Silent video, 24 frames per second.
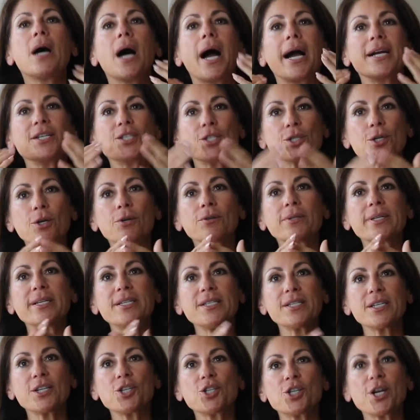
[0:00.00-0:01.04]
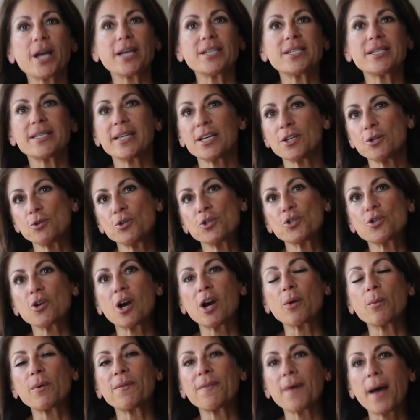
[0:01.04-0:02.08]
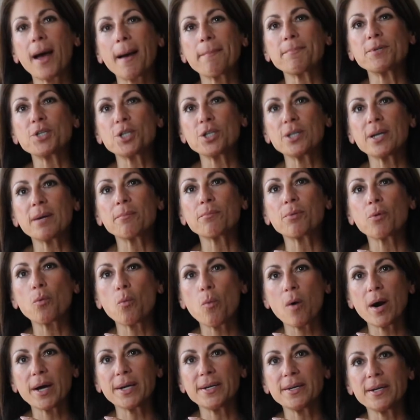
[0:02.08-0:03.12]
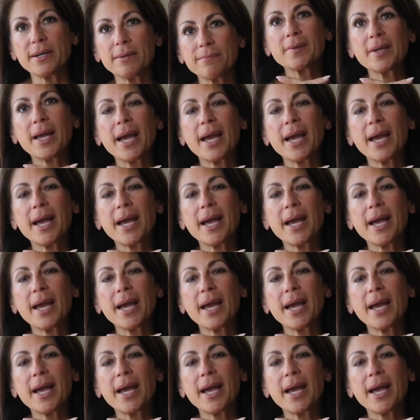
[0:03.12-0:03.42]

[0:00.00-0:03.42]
I certainly suggest that you start with option number 1